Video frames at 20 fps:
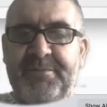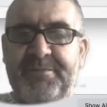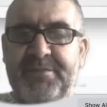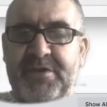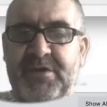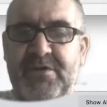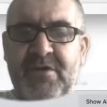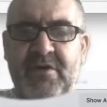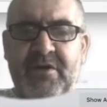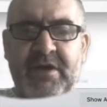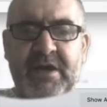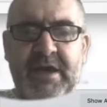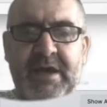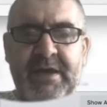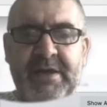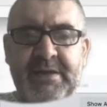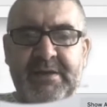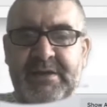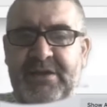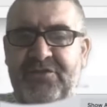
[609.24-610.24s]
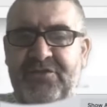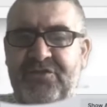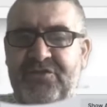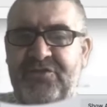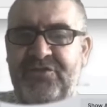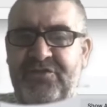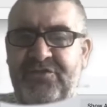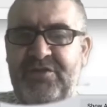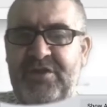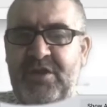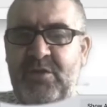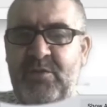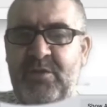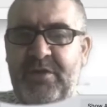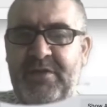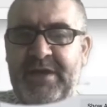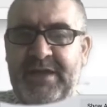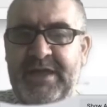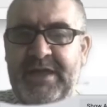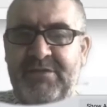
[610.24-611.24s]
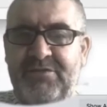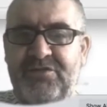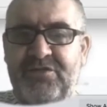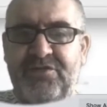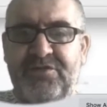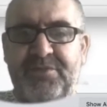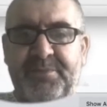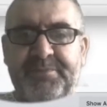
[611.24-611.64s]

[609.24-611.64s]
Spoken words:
Okay, let's see what that gives us.